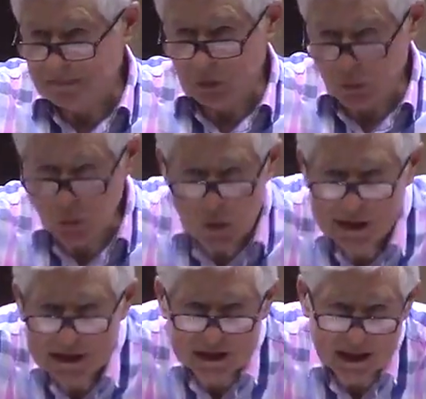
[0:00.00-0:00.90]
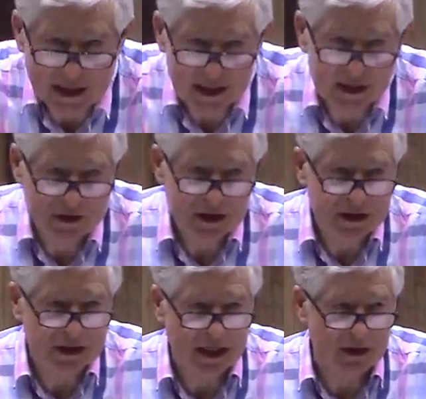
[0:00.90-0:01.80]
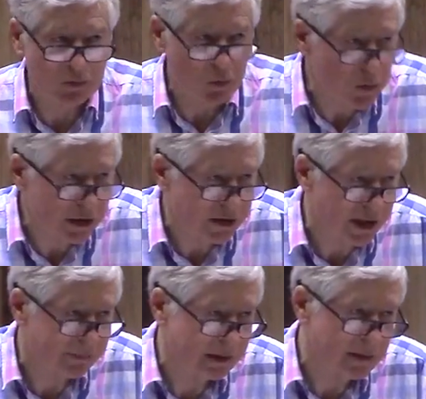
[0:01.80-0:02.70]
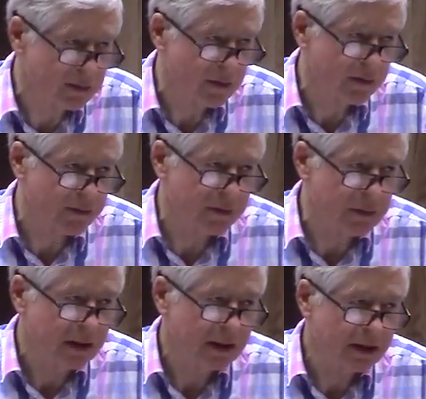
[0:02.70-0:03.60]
ruined their countries and ruined their people through